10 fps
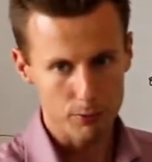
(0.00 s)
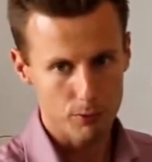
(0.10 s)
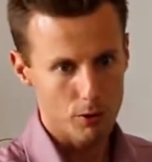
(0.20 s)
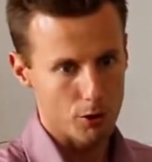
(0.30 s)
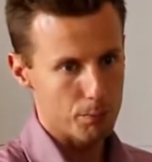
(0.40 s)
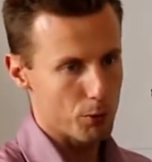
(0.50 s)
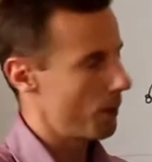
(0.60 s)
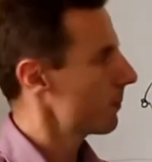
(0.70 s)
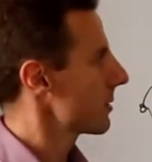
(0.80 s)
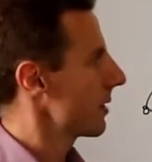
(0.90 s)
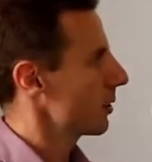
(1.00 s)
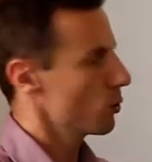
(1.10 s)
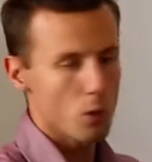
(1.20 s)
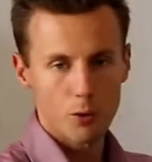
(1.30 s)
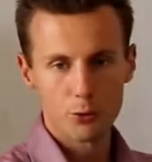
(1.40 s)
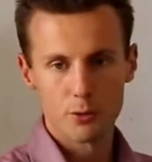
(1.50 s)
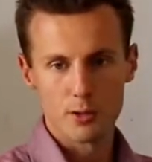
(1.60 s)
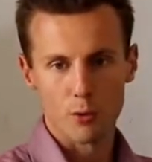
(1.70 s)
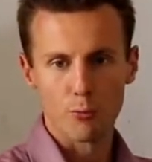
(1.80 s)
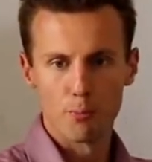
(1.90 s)
if you've got problems that you want to
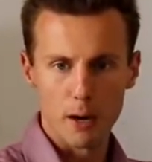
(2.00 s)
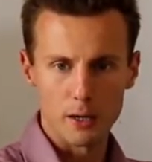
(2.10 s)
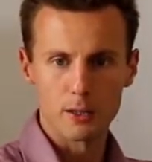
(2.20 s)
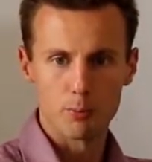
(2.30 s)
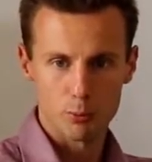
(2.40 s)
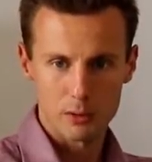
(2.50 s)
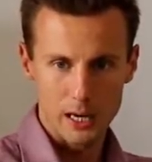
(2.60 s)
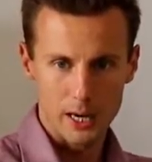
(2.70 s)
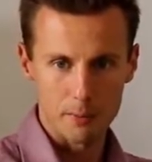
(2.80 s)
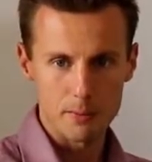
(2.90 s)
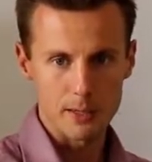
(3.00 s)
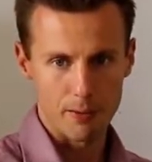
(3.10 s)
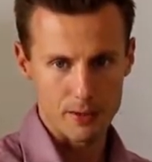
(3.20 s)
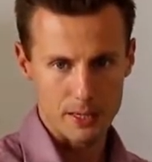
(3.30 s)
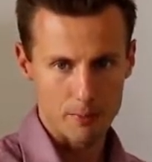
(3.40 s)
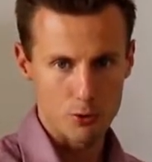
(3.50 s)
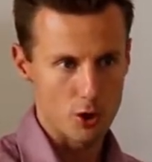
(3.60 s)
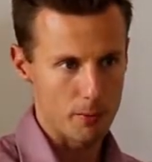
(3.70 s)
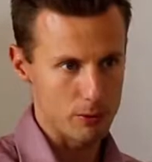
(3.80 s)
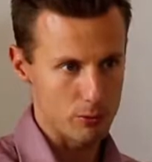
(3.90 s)
solve multiple times in the same
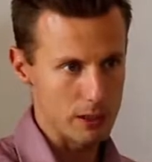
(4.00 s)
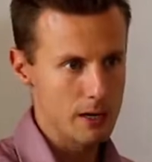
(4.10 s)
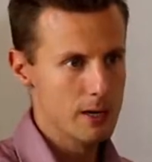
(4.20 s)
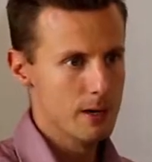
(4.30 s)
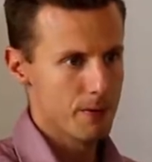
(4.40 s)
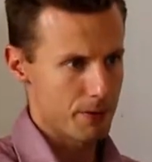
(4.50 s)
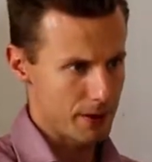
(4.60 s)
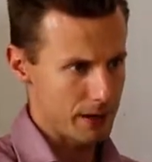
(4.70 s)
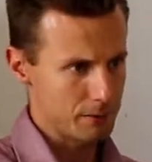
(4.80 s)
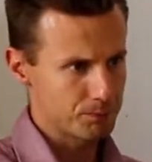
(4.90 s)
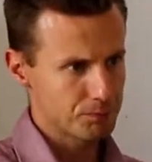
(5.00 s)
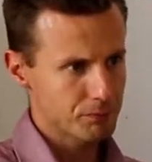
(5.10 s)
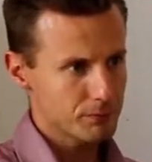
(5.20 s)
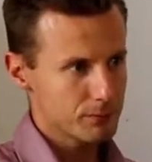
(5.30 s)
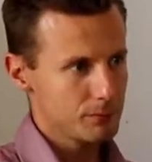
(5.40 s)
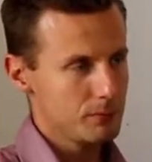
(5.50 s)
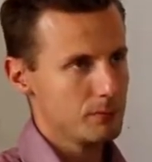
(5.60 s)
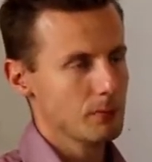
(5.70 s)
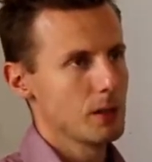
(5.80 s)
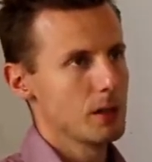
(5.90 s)
geometry, then
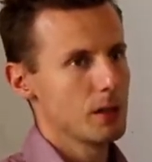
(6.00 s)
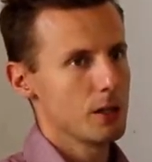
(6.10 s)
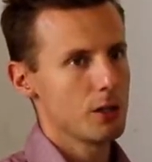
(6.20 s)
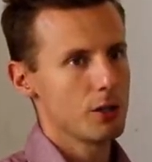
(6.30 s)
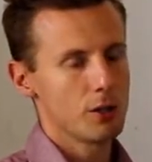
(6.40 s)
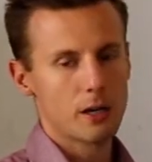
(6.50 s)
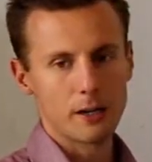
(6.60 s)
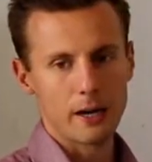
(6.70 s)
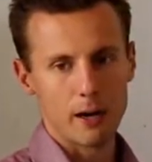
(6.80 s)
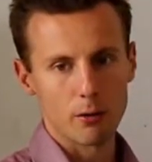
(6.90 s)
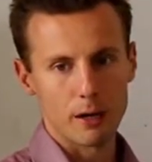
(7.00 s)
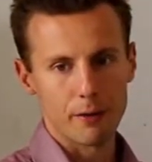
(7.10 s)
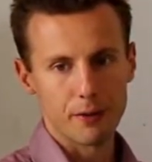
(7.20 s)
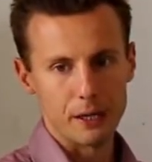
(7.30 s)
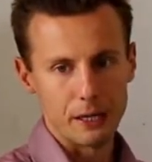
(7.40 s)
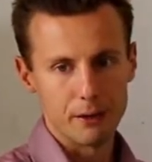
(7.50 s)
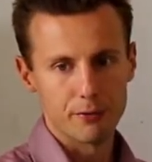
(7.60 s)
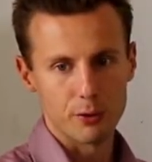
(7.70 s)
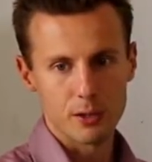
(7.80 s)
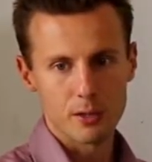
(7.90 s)
you can calculate the
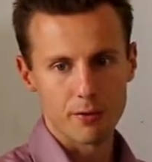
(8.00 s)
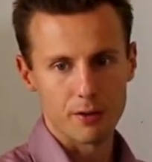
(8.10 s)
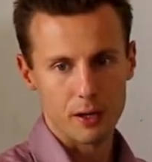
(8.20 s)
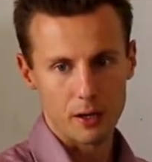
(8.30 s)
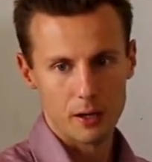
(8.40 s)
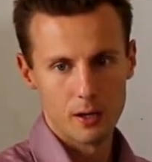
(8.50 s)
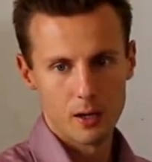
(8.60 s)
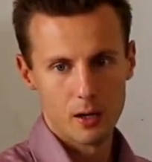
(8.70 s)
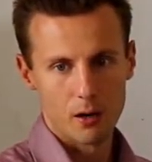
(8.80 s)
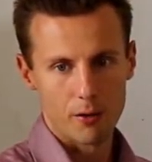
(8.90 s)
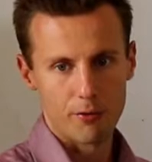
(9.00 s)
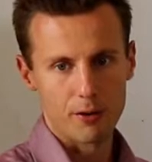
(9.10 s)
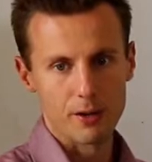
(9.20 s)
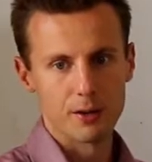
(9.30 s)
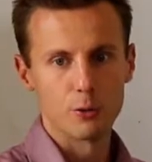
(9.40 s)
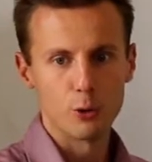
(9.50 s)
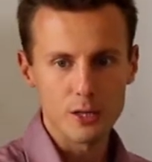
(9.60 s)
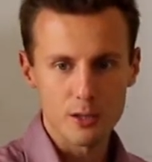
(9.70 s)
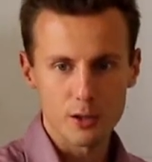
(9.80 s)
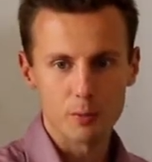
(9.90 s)
inverse of a
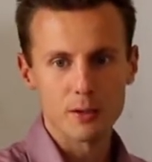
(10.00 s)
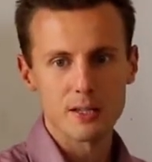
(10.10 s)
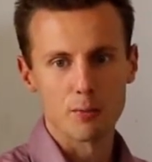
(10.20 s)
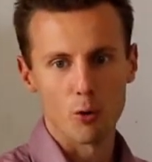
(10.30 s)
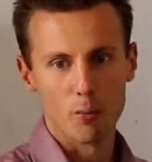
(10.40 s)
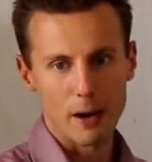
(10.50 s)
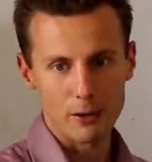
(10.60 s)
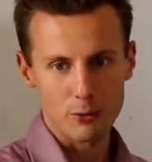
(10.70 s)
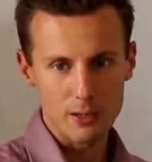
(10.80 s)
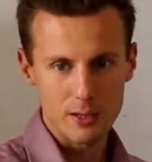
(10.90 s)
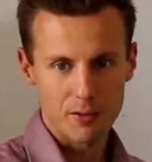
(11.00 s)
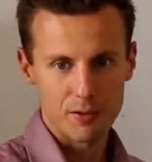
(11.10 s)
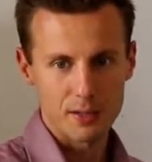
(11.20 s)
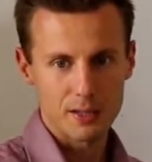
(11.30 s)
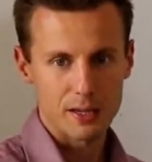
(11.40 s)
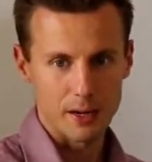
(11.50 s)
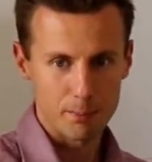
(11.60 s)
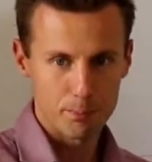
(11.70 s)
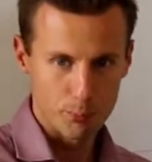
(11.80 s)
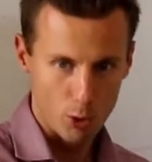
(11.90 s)
reasonably small matrix. This can
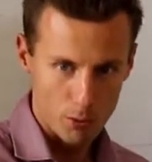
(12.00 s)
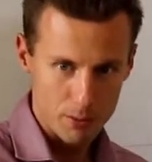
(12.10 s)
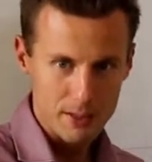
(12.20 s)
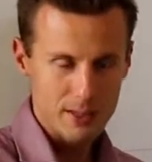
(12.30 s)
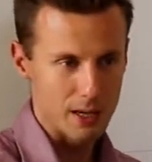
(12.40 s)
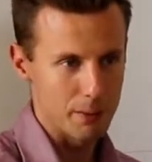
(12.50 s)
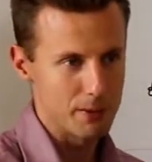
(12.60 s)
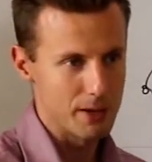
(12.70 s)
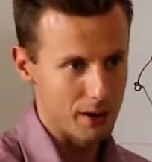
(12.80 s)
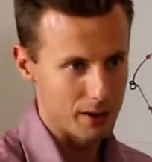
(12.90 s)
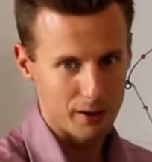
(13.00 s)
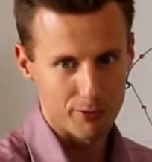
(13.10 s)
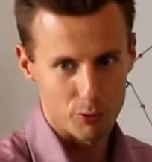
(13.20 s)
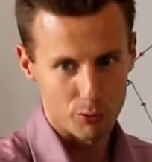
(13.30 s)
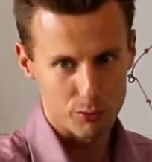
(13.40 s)
probably still be done like for